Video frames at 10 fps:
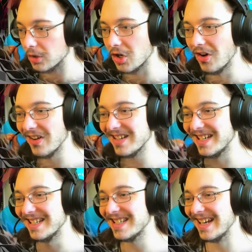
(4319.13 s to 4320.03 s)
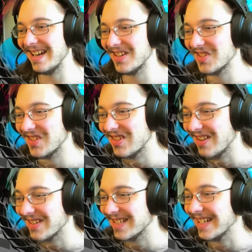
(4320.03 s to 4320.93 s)
shorts and sandals with
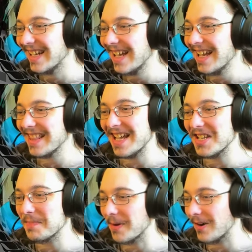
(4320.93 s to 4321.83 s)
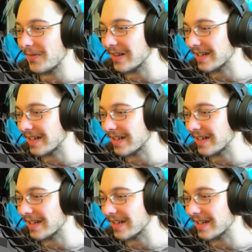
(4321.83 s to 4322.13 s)
socks in it. That's perfect